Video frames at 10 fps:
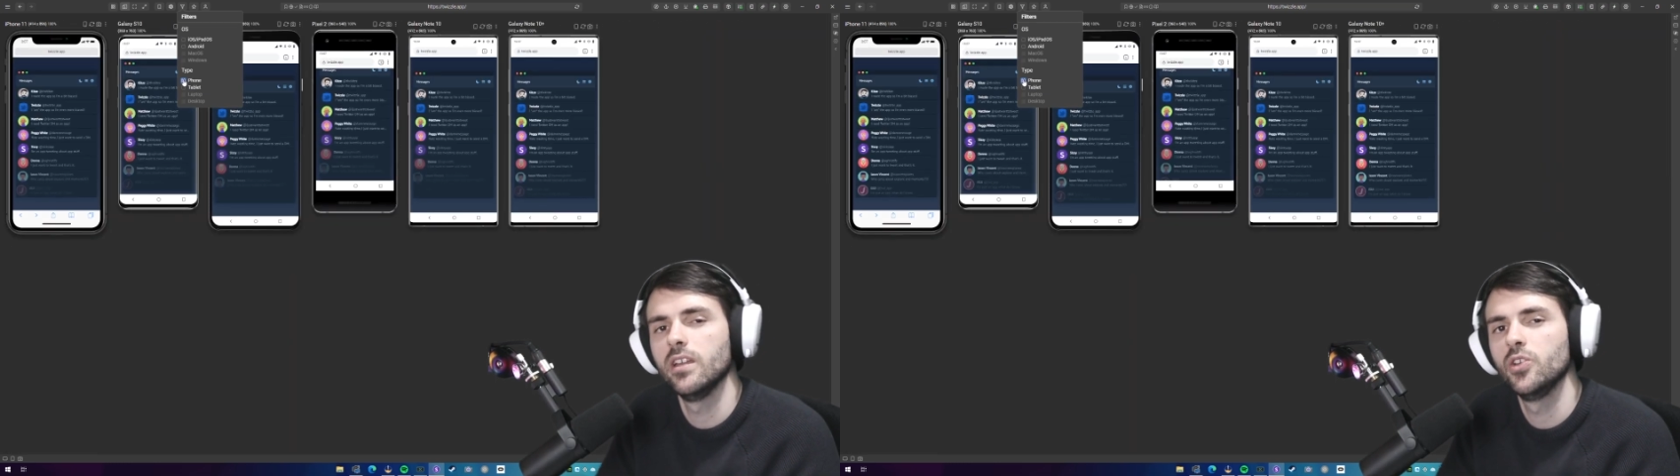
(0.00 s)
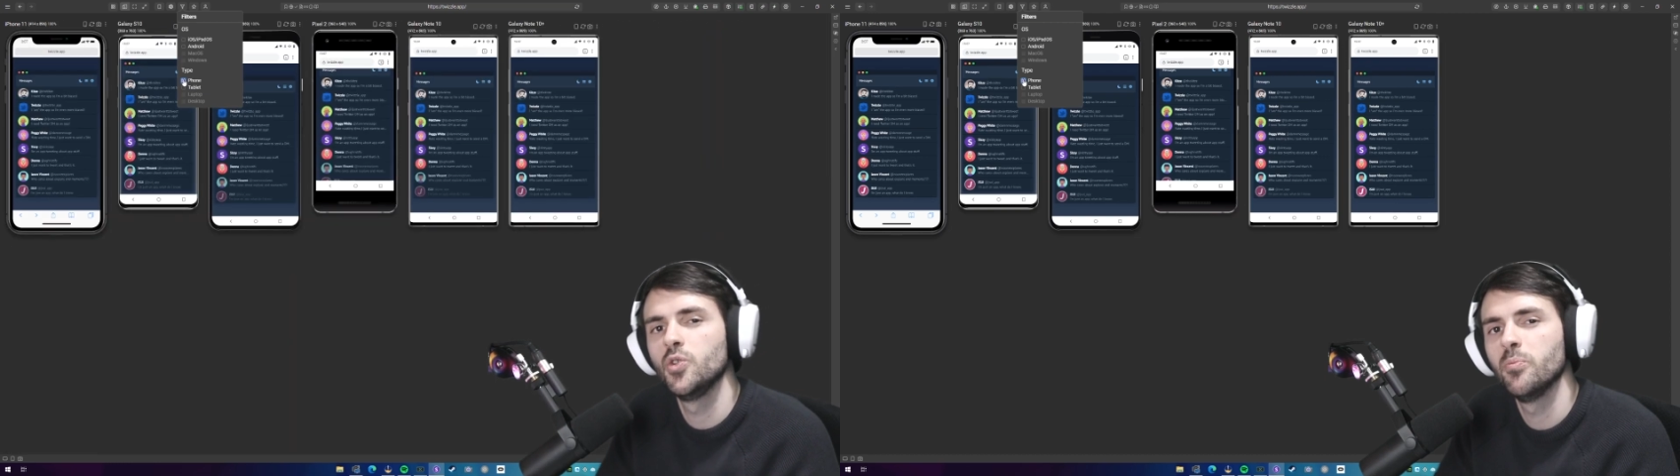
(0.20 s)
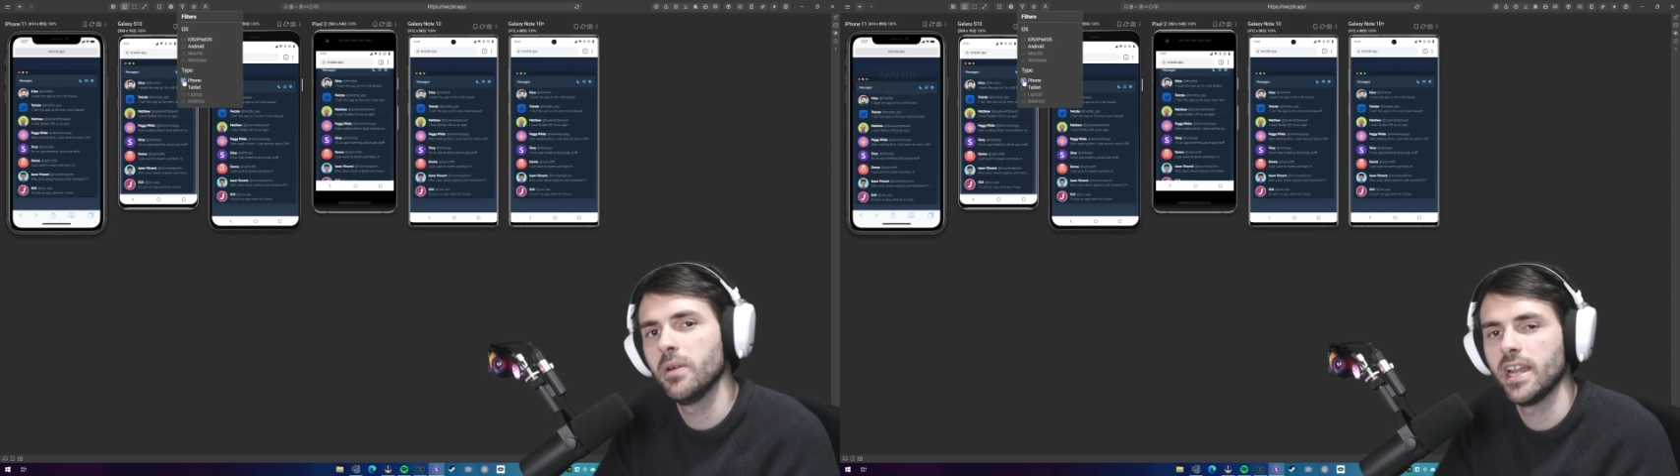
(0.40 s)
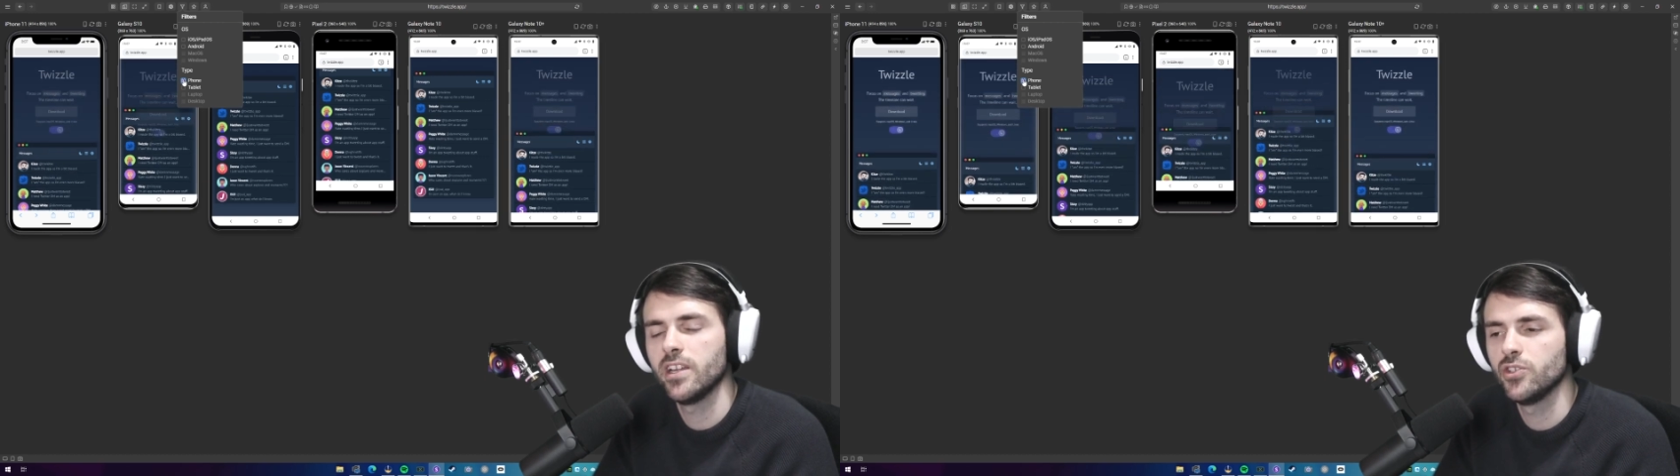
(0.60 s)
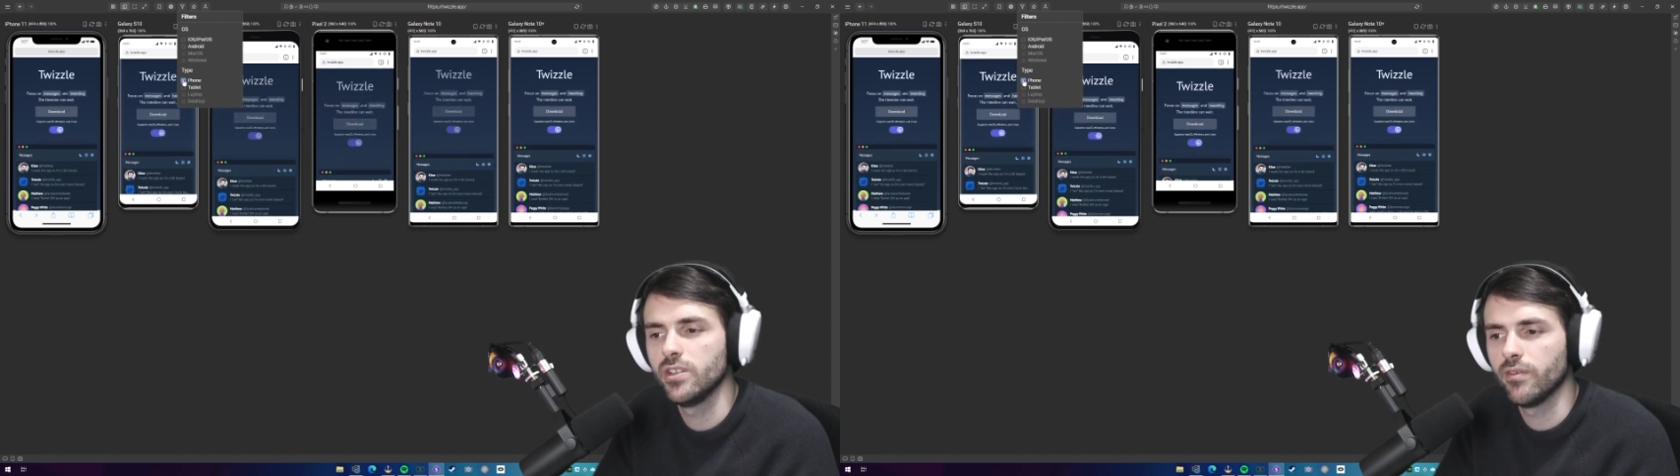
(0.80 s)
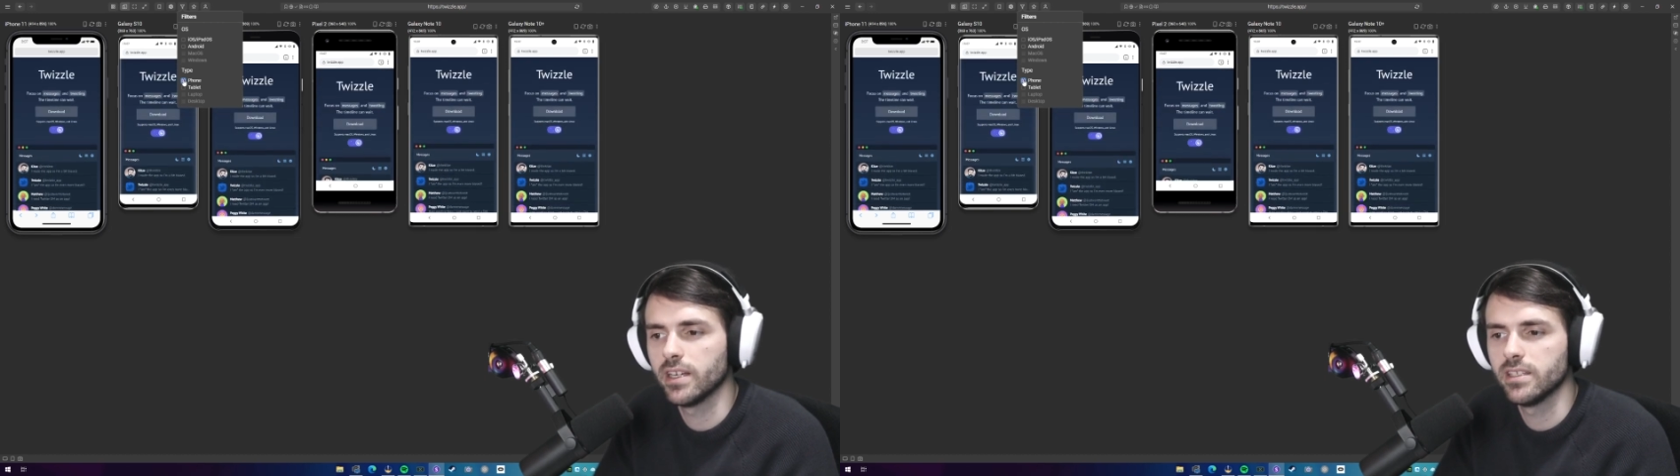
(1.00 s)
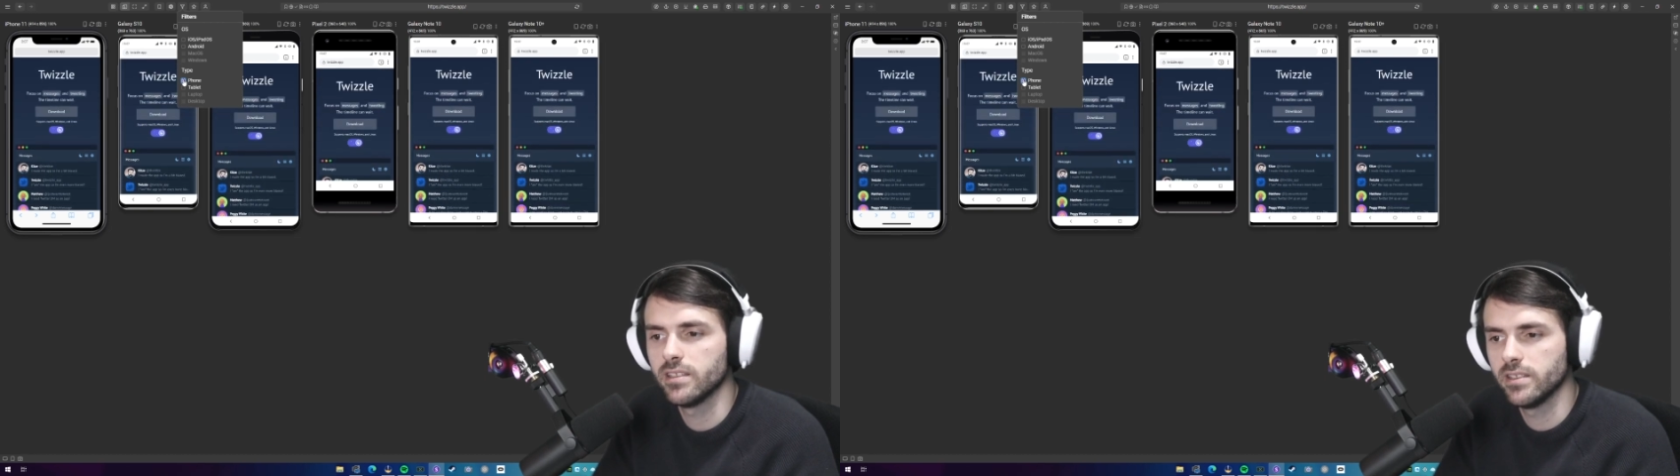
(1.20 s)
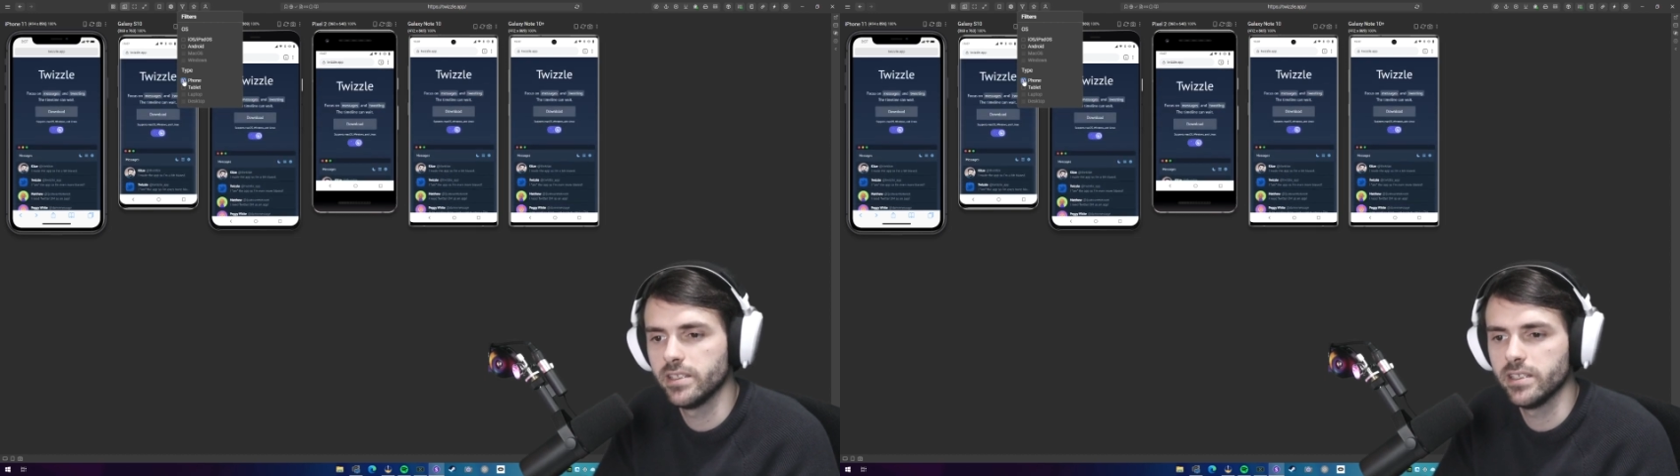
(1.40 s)
to manage devices
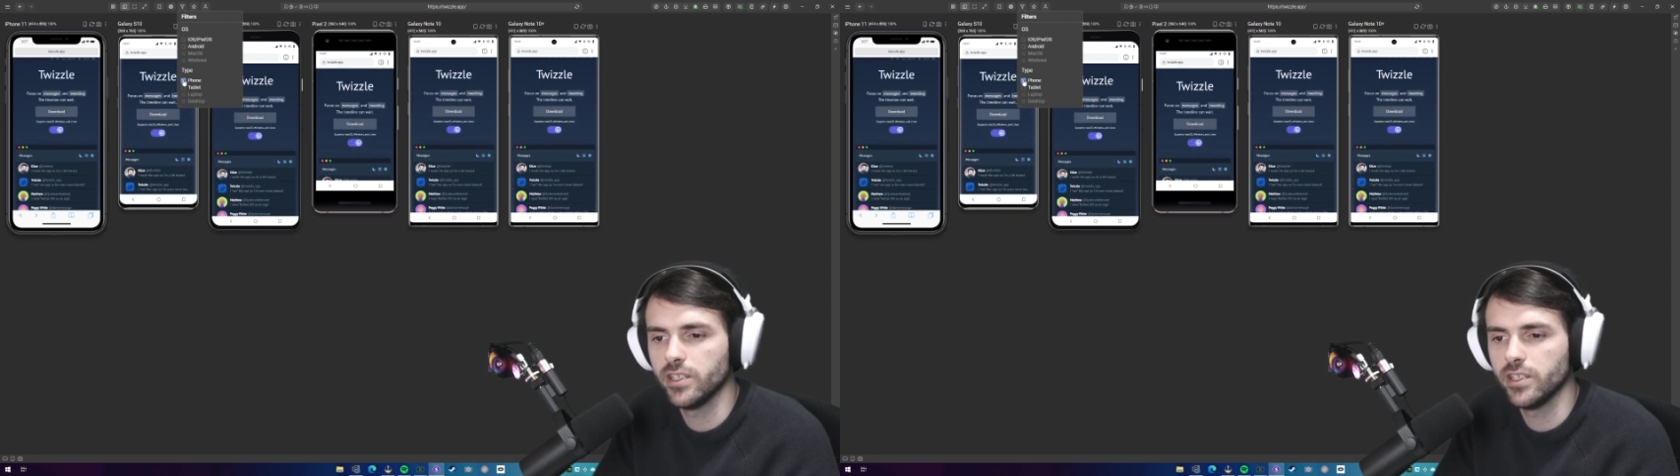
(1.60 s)
in Sizzy.